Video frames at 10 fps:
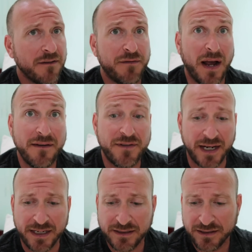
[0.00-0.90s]
5
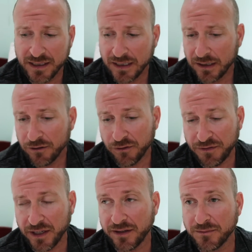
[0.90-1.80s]
days
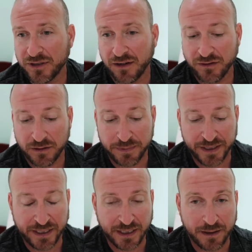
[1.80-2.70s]
reveal themselves to
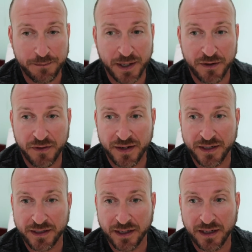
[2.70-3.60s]
be better
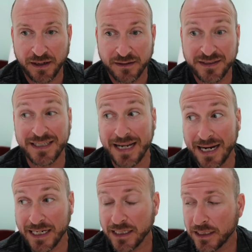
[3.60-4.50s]
than
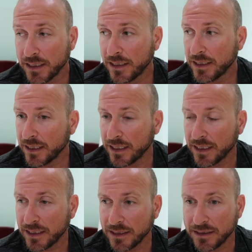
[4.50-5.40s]
today,
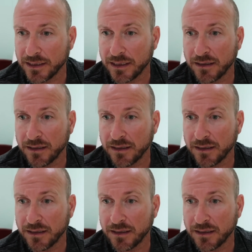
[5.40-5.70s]
and